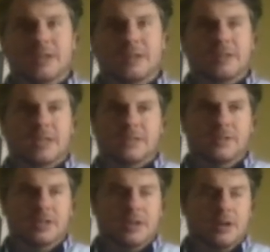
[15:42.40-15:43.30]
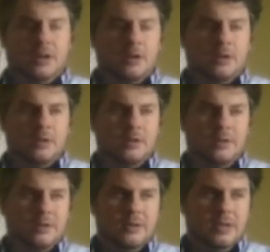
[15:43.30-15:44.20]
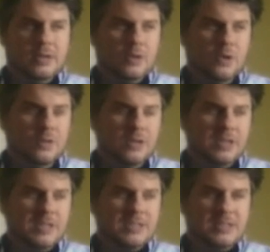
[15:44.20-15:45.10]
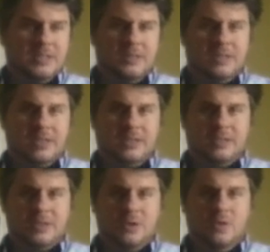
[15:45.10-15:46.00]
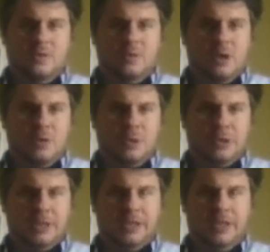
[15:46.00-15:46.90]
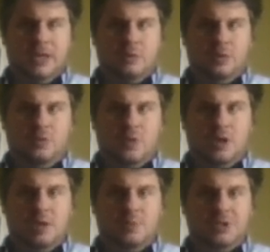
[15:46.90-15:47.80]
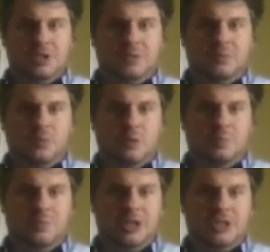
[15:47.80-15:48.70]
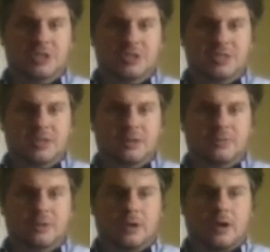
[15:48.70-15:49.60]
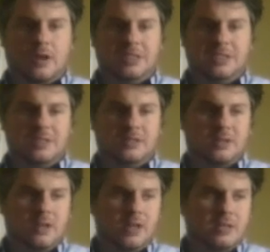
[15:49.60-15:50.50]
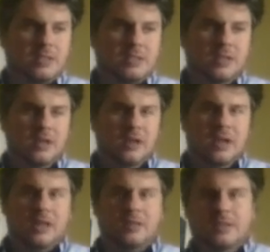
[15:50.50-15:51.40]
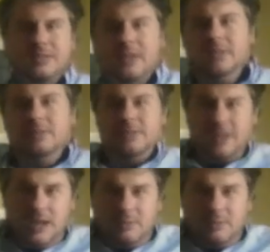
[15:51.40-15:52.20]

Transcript: like even here at North Lakes, is there's like this overwhelming, like, yeah, we want to be more patient centered for our autistic clients. And it's like there's not a